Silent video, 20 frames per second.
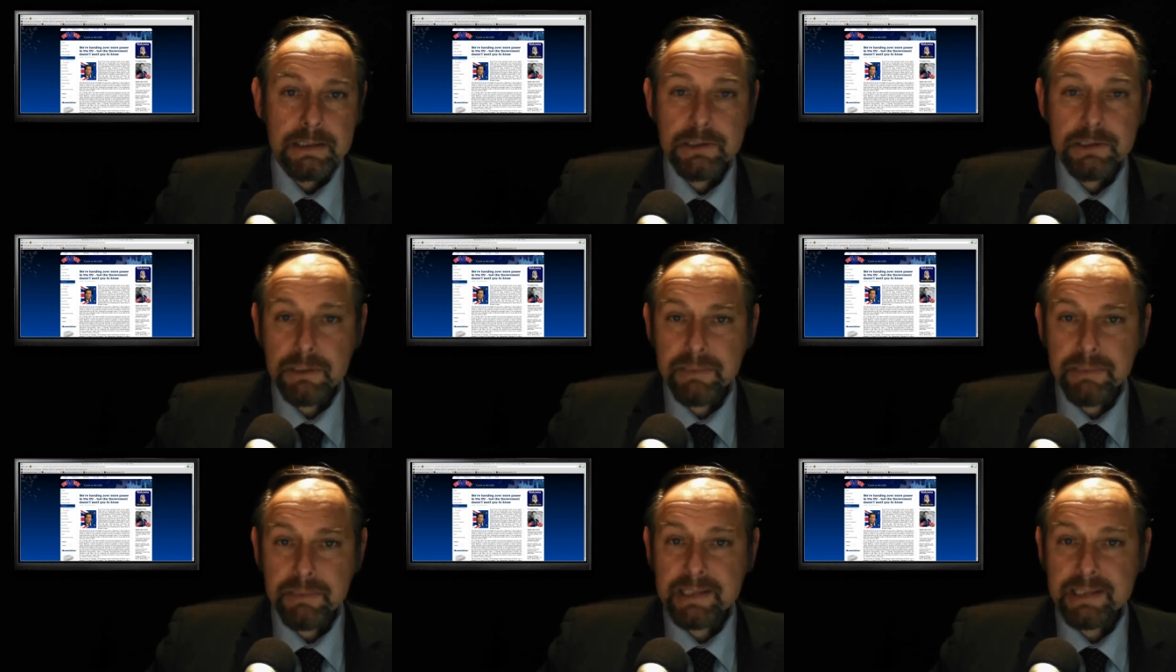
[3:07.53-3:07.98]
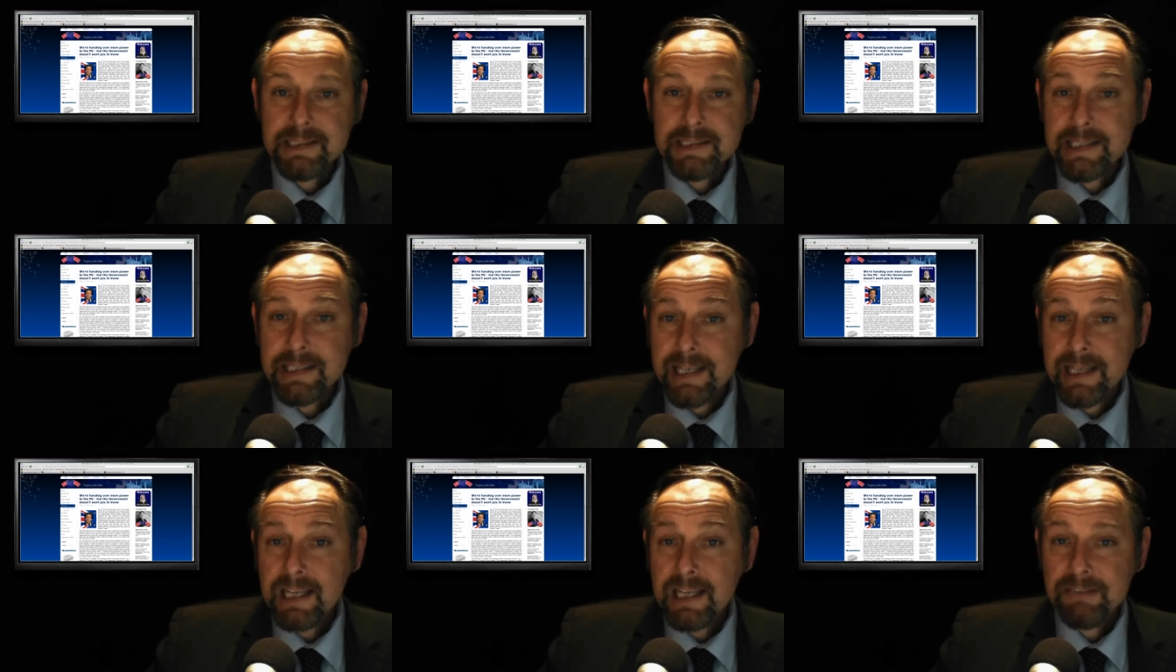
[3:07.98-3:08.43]
Jumping to
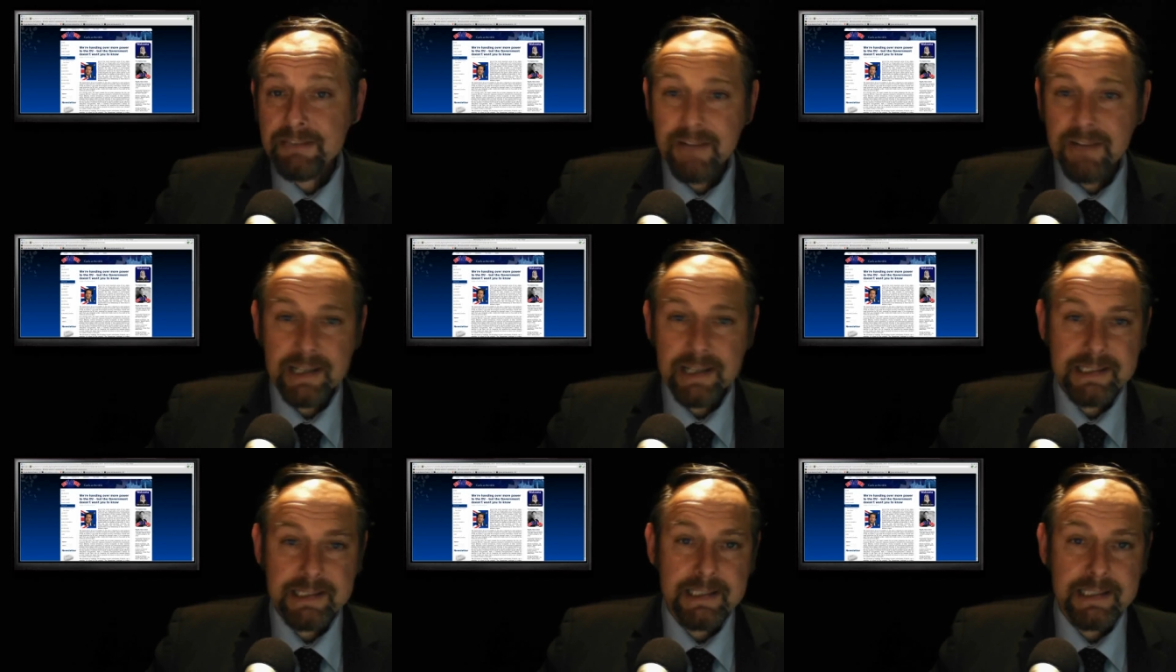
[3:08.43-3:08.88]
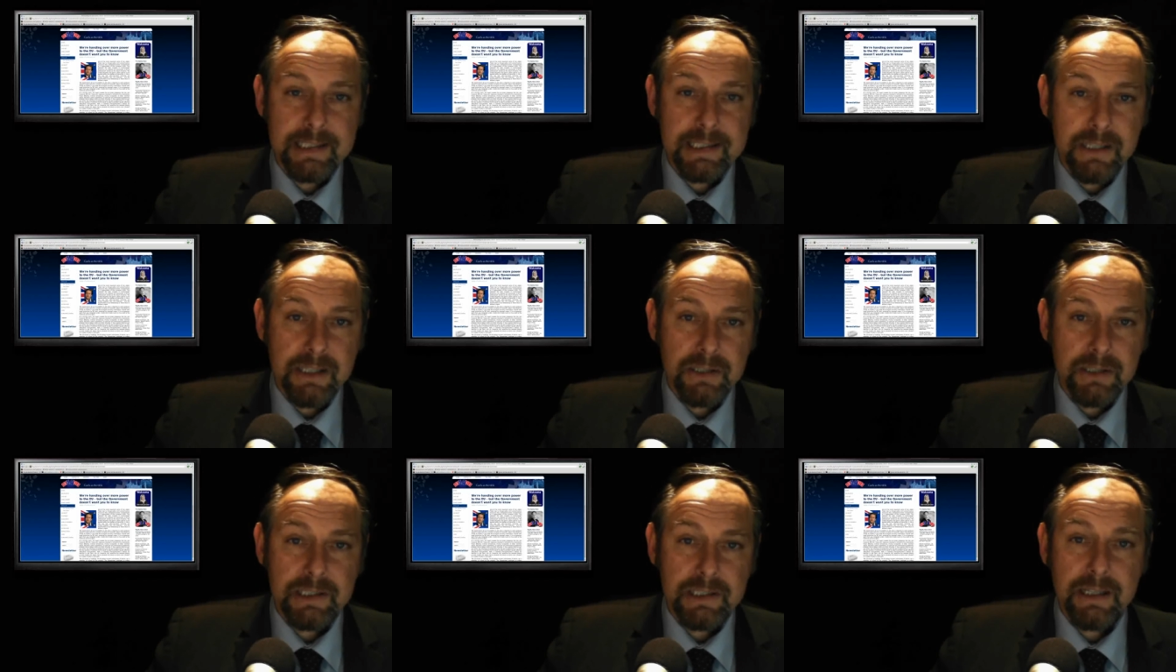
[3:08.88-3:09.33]
the key facts in
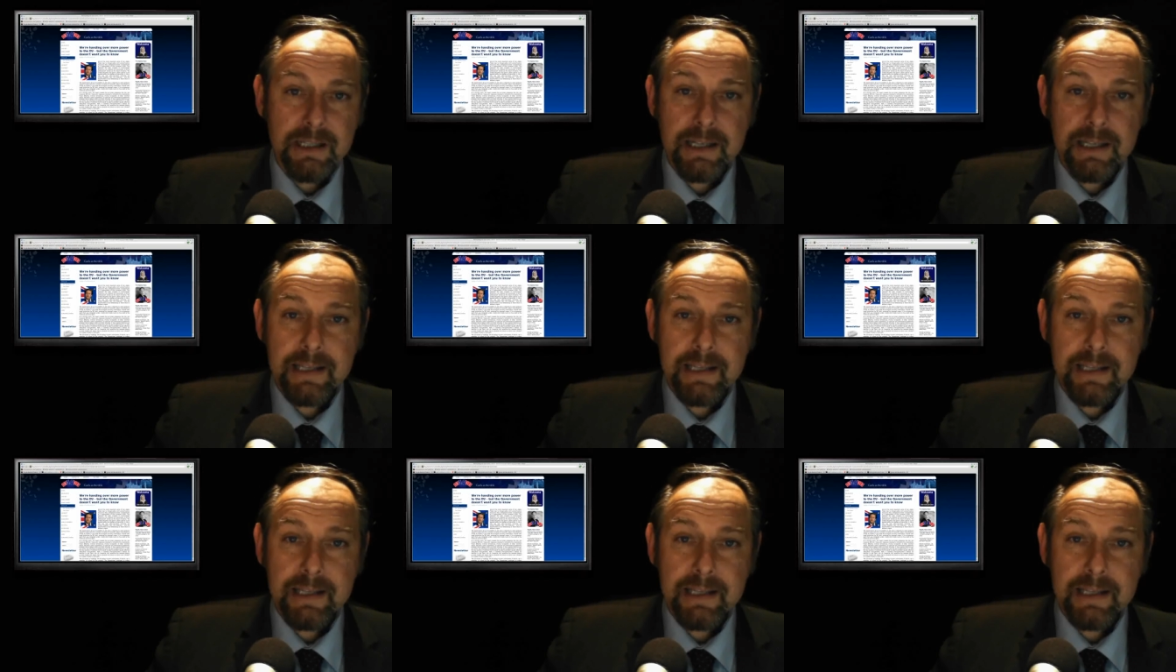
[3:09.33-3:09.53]
this article,